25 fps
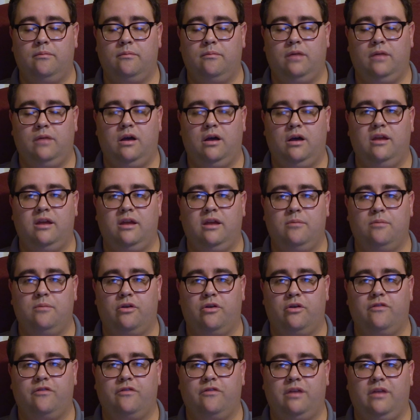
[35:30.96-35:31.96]
Audie
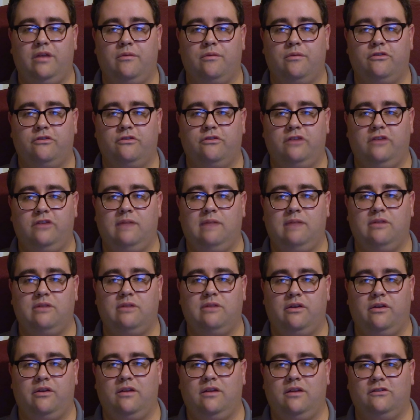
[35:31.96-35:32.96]
Murphy received
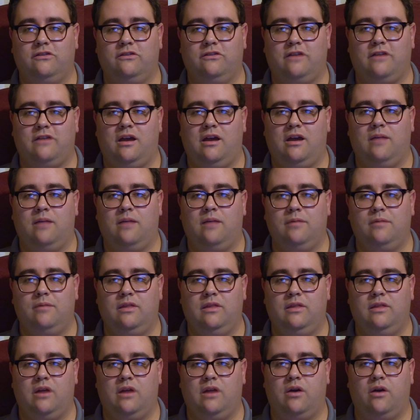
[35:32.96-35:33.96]
during his time
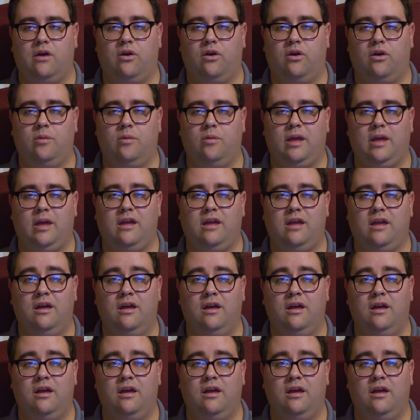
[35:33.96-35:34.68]
in the Army.